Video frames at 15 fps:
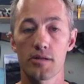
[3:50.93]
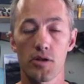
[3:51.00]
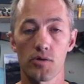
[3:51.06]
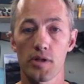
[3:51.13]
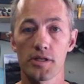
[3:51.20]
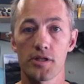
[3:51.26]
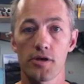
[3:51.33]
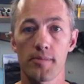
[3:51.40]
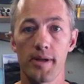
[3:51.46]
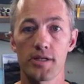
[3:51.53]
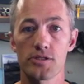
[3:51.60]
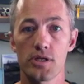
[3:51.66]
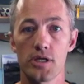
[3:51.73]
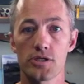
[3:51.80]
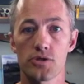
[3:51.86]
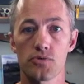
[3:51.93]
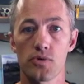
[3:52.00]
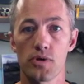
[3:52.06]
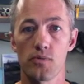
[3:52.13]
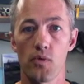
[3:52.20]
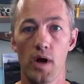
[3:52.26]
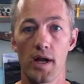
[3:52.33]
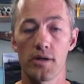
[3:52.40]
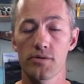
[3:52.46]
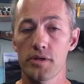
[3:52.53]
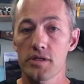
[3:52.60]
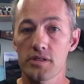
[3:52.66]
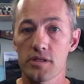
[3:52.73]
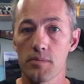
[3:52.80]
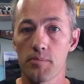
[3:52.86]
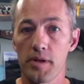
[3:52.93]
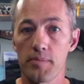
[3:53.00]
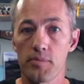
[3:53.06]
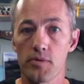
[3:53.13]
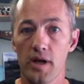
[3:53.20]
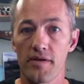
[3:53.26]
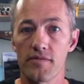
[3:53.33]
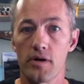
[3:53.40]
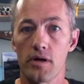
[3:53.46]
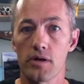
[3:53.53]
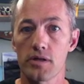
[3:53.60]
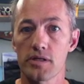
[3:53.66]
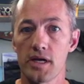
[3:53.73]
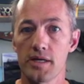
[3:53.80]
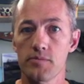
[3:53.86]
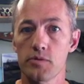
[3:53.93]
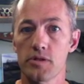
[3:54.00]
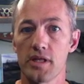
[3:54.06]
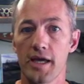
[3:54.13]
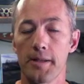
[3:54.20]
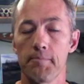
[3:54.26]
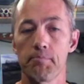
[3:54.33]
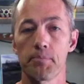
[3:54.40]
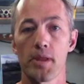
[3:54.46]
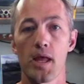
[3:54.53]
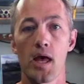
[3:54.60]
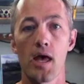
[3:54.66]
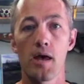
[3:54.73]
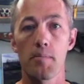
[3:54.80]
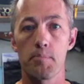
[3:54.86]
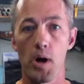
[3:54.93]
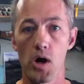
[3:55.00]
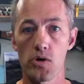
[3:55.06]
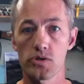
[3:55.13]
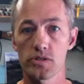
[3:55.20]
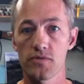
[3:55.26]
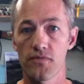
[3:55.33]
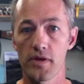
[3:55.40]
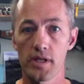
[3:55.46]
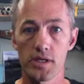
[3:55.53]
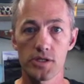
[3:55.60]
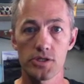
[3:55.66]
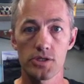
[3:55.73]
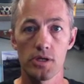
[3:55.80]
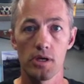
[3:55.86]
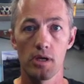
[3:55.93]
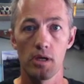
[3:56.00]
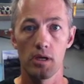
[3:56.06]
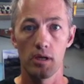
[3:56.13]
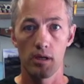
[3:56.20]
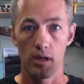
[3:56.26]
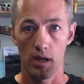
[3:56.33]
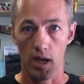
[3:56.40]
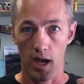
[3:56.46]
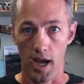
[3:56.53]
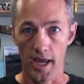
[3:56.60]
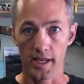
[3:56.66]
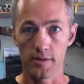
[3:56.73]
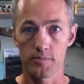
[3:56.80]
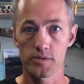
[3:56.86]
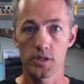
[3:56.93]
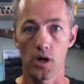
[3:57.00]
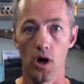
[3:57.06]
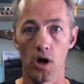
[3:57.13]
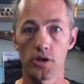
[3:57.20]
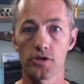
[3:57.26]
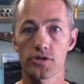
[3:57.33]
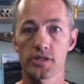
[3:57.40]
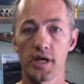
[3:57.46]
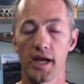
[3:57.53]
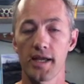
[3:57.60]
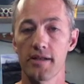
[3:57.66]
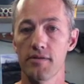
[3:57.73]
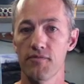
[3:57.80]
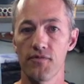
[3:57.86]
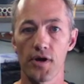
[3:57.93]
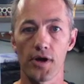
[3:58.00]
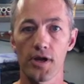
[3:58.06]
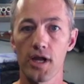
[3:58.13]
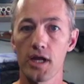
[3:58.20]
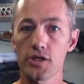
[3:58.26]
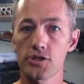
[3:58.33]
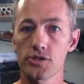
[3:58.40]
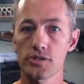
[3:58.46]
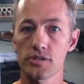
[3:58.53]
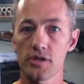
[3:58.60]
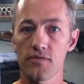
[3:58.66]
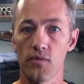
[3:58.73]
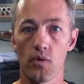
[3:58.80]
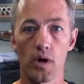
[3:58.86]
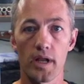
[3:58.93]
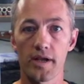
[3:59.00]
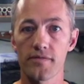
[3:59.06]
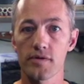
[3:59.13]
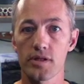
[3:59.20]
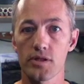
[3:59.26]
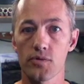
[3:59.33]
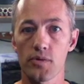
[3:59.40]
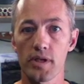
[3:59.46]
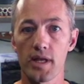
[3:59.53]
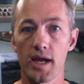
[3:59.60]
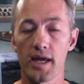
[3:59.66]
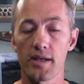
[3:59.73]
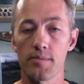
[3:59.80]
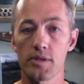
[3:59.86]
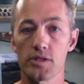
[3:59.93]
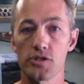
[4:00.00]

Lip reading: Don't let their imagination run wild, because some people have a hard time with that. Post finished items on your site, variations of whatever the 3D item